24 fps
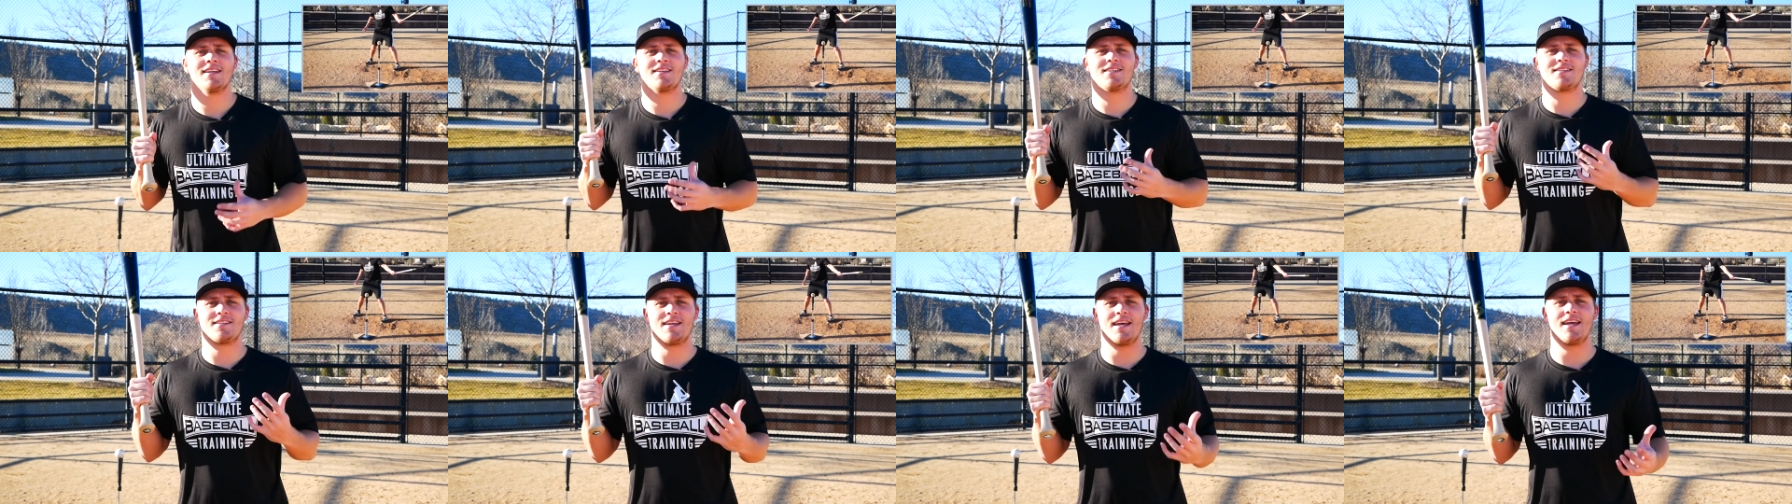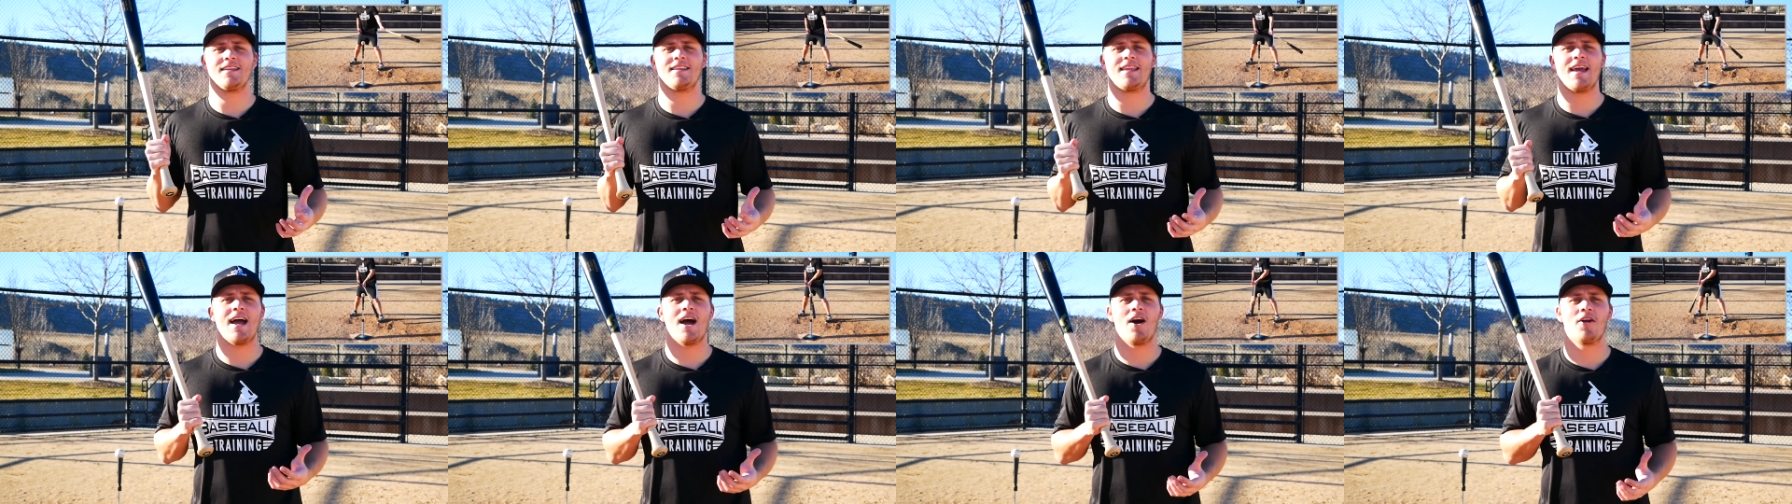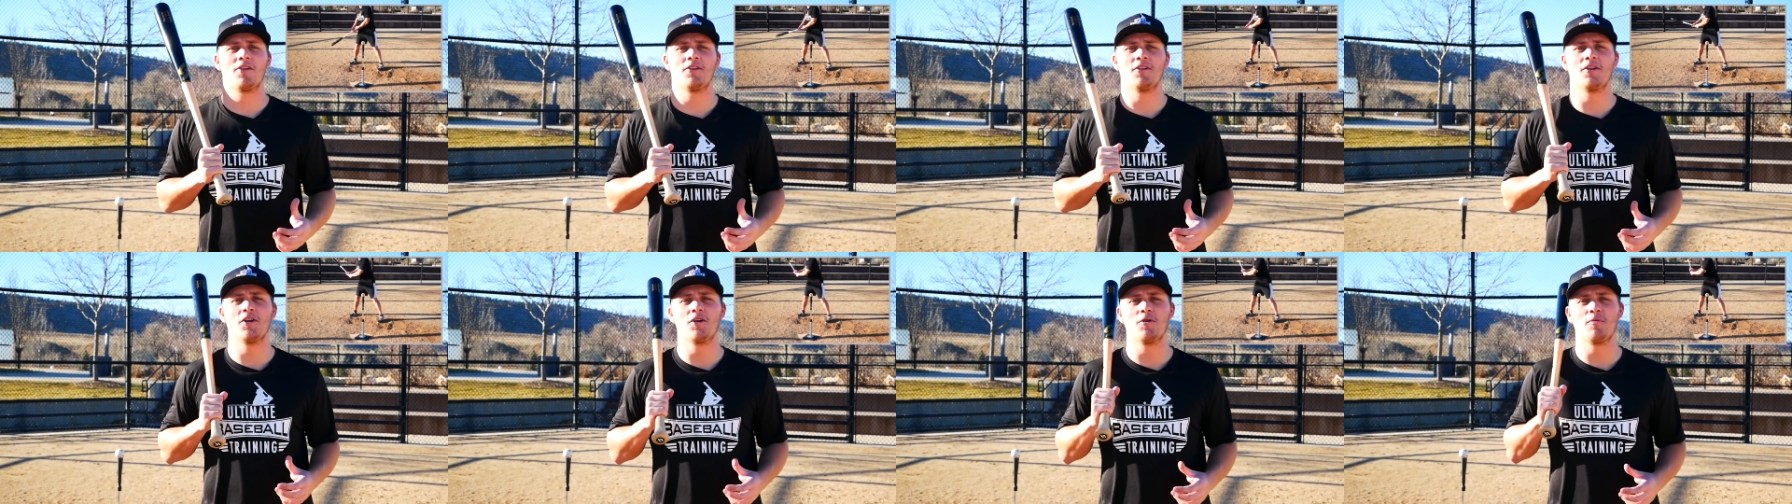sink down
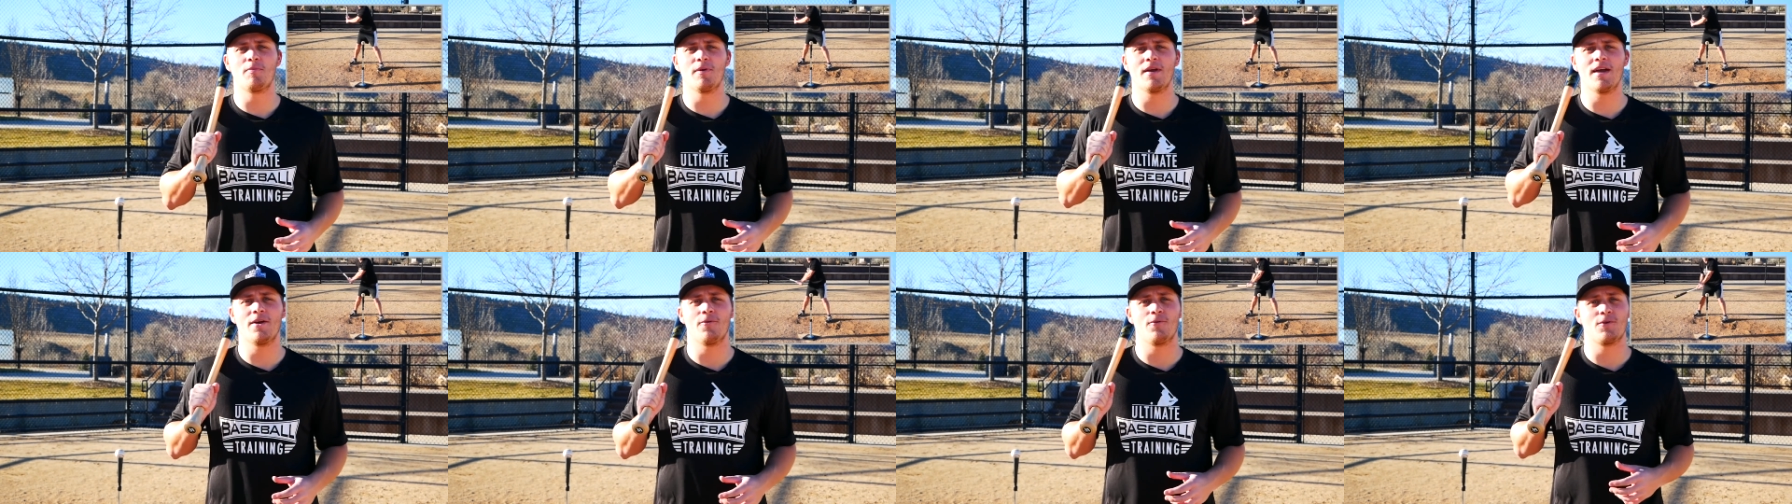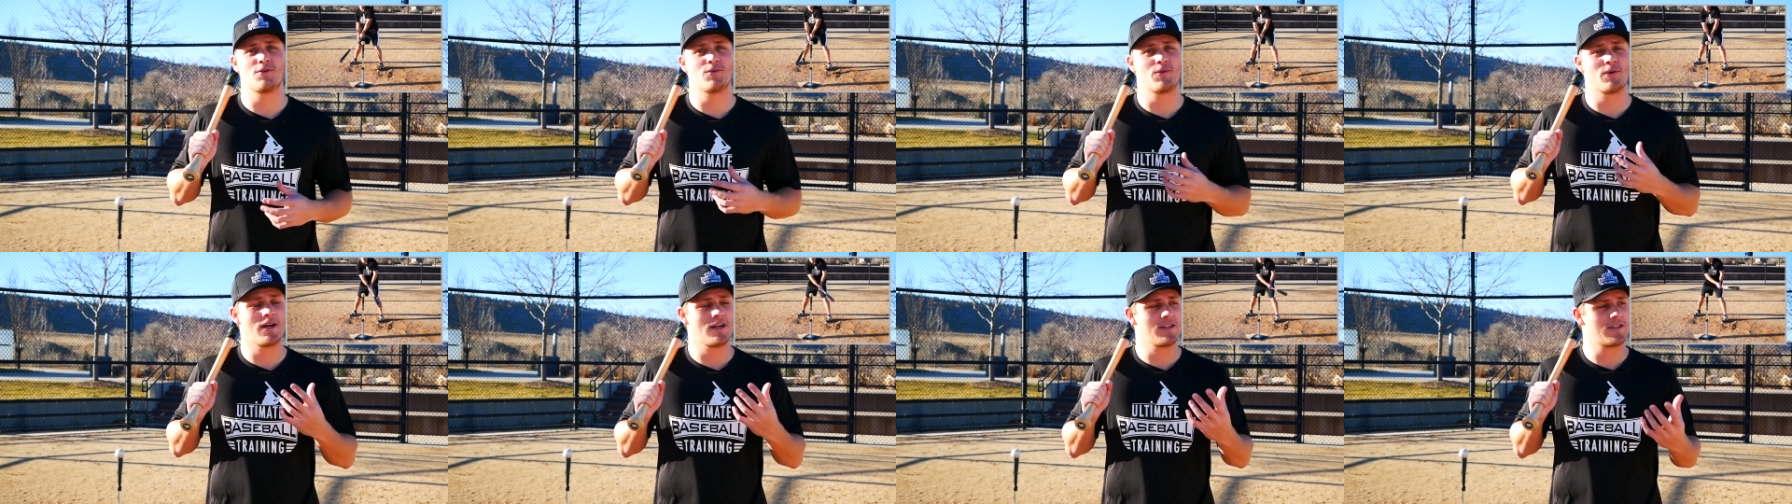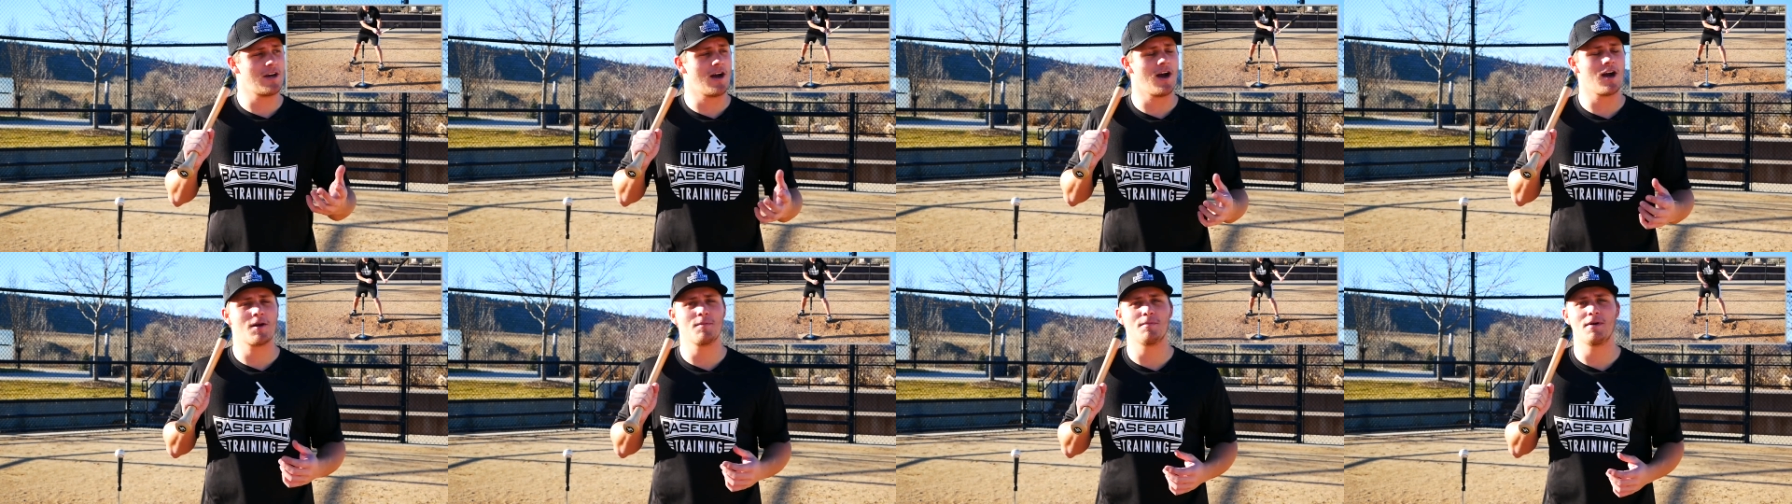a little bit, which we're going to
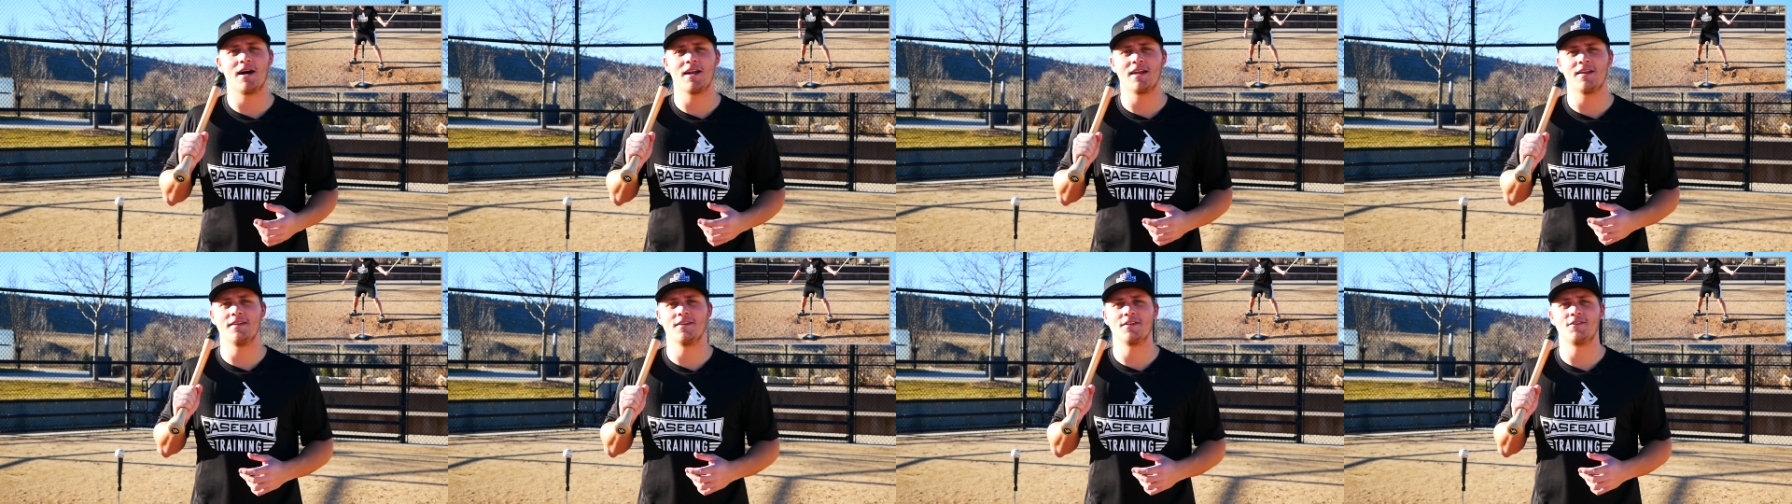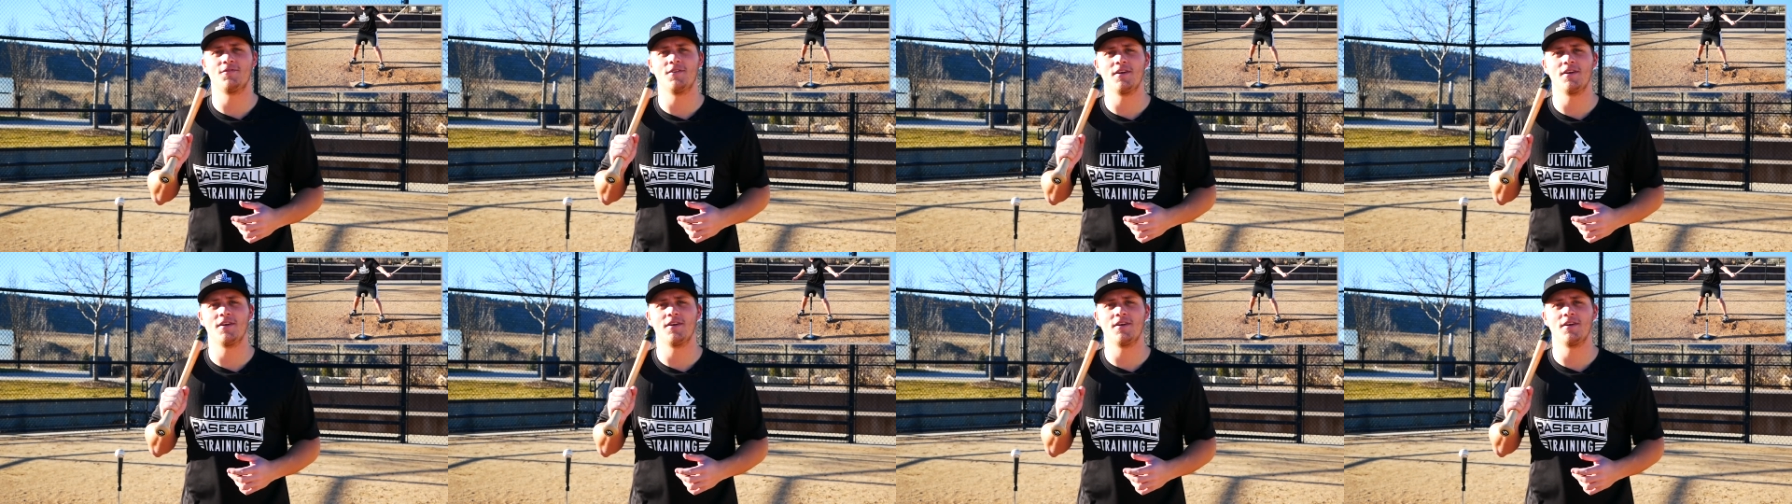talk about in this